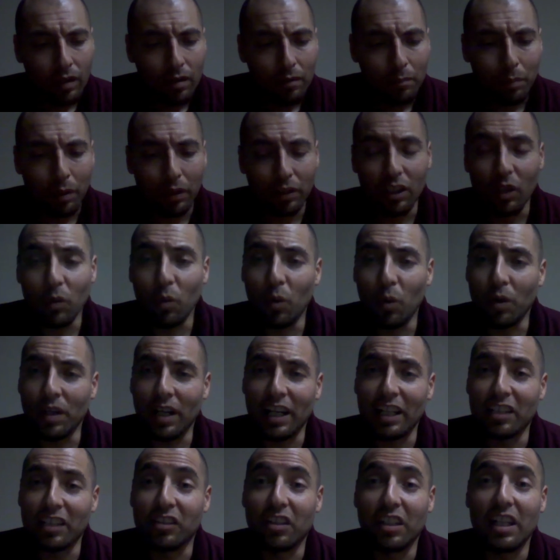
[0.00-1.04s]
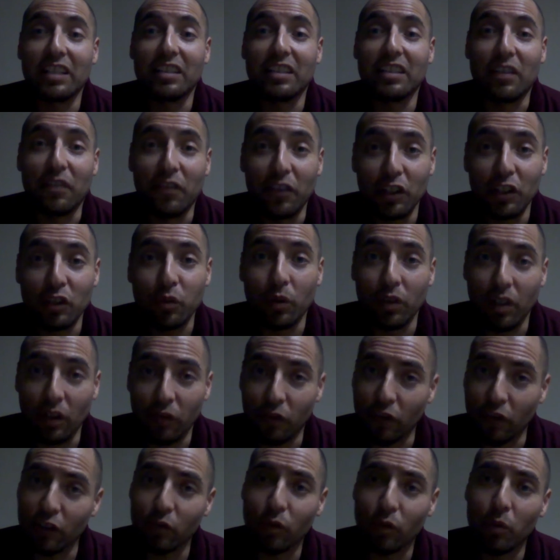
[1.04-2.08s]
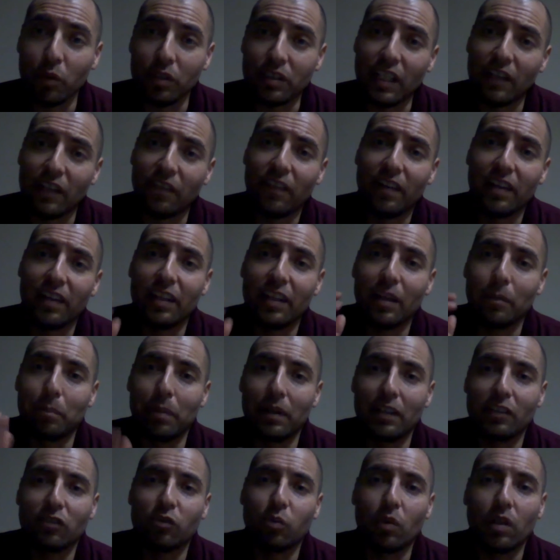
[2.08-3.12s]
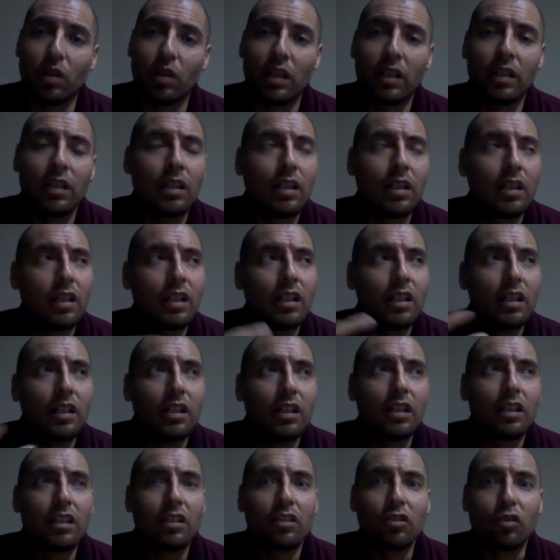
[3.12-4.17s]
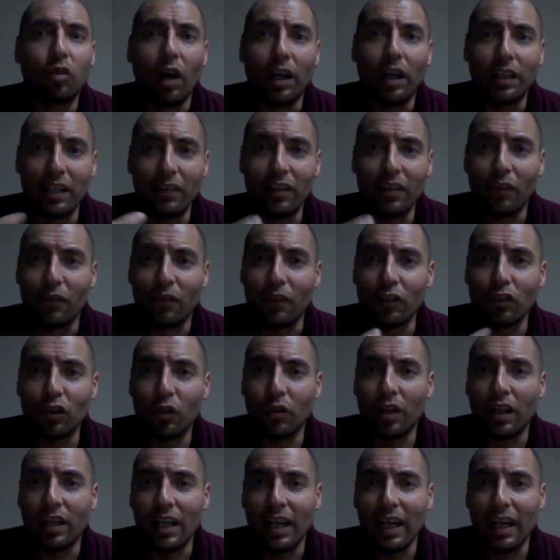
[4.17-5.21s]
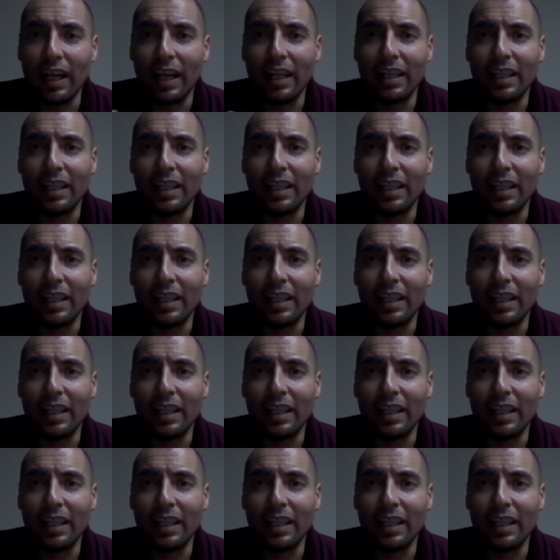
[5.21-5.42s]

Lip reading: but they were not as good as the first one. The first one was definitely the best one. So I give the first story a 9,